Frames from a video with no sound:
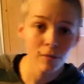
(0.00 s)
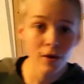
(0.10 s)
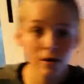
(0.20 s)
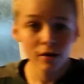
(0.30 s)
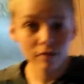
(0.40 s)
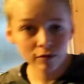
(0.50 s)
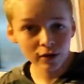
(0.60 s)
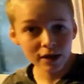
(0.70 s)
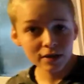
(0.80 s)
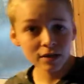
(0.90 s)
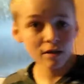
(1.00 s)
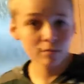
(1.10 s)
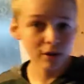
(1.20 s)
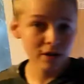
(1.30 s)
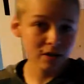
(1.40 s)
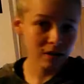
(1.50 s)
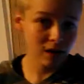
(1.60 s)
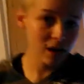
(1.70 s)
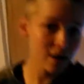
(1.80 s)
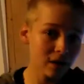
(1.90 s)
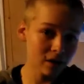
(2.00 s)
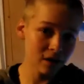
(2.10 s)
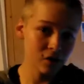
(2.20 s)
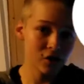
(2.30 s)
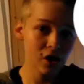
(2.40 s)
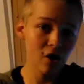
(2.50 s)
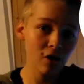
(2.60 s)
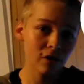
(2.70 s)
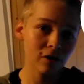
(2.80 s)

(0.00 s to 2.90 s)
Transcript: If you liked it, then please like and share.